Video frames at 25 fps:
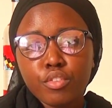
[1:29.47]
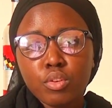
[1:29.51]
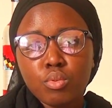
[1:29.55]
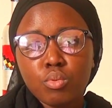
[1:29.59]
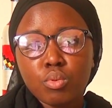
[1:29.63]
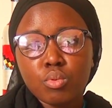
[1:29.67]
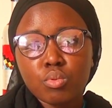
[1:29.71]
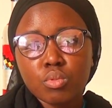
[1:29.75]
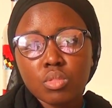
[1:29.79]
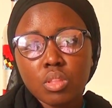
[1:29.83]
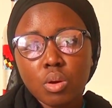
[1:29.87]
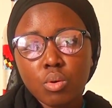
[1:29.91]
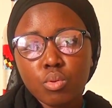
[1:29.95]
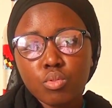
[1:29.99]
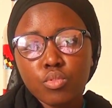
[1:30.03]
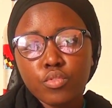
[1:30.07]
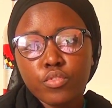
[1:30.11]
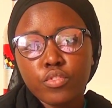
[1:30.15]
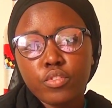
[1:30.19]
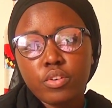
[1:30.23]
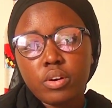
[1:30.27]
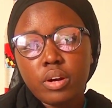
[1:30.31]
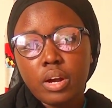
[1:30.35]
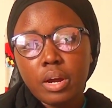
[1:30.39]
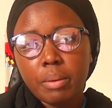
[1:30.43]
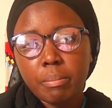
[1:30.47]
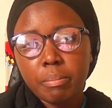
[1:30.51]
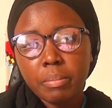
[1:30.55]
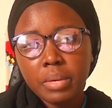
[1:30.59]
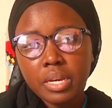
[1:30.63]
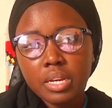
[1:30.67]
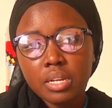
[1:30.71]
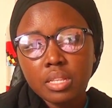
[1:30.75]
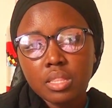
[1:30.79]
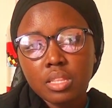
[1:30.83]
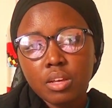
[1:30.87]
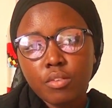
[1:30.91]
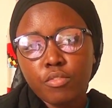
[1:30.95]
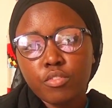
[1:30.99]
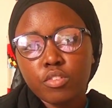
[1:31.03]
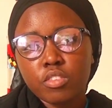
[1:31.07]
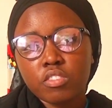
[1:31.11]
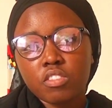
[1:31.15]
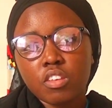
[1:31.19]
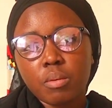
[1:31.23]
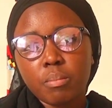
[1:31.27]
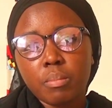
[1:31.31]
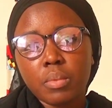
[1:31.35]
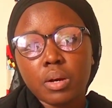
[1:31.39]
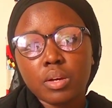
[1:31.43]
you looked out for a mentor, for
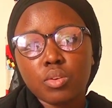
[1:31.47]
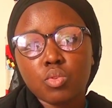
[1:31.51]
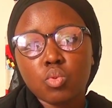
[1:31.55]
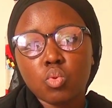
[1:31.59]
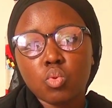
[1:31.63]
someone